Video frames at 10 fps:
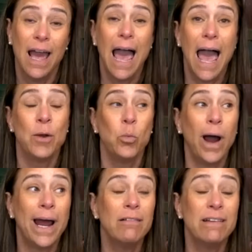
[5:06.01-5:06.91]
And
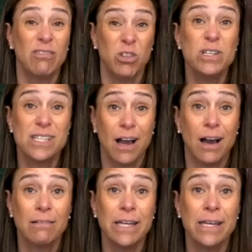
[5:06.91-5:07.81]
while it looks
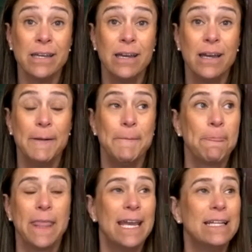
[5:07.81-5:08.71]
ugly,
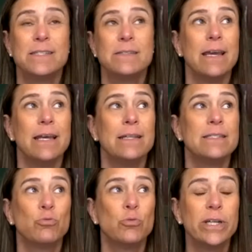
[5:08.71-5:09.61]
it's
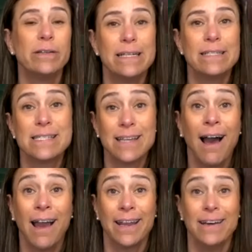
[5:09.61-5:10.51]
really a
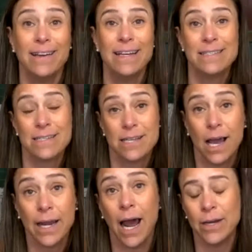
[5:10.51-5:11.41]
sign. It's a
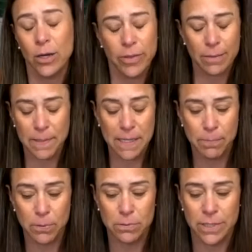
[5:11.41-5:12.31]
sign. I know that
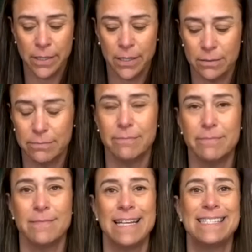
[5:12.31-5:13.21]
people, you know,
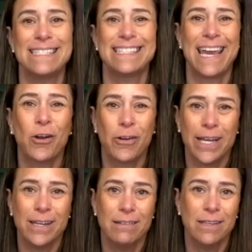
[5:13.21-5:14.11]
it's
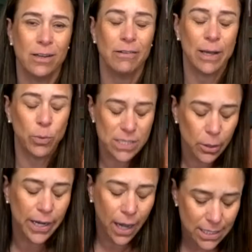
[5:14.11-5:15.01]
scary, you know, like what's
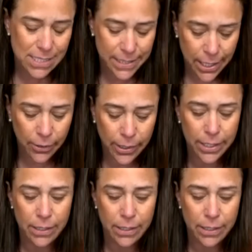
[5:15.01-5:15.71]
going on is scary,